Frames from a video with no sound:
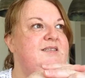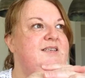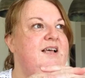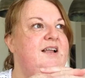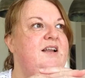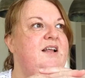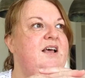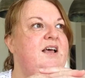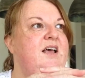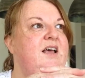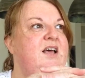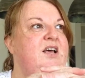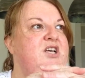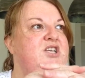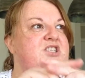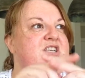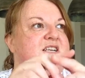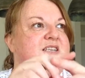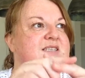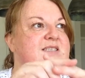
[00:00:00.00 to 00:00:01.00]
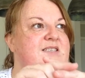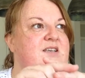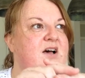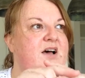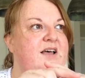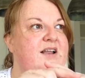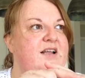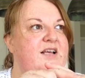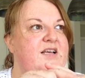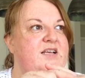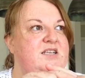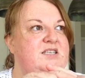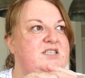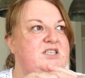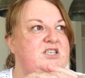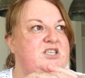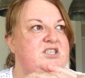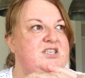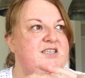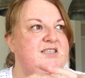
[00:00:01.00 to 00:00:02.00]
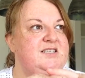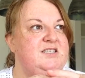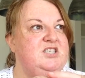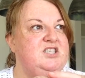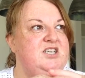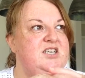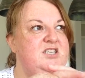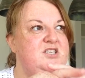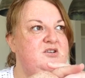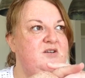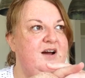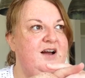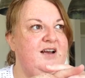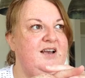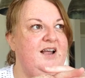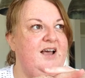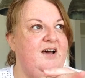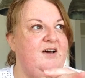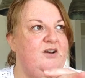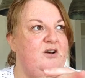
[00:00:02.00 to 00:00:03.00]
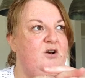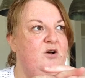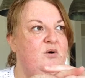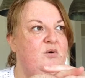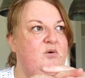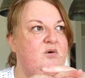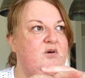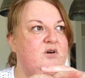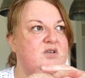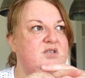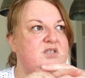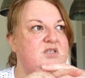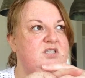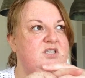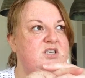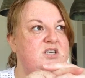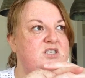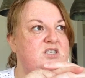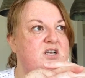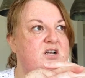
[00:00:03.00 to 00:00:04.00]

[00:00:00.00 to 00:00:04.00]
And she decided, she dragged out an old cross stitch,